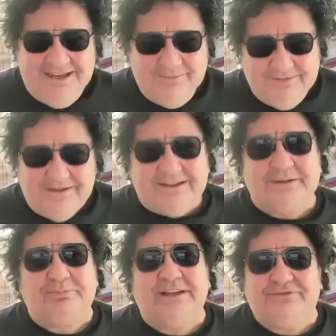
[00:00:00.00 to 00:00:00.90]
Yeah, I
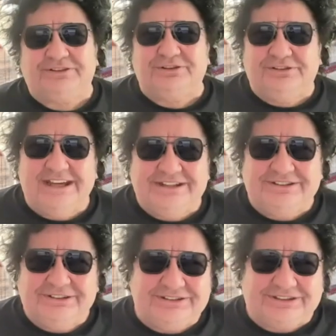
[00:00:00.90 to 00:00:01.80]
can play for 2 days
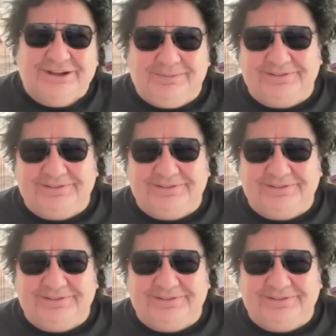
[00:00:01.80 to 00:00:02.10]
nonstop.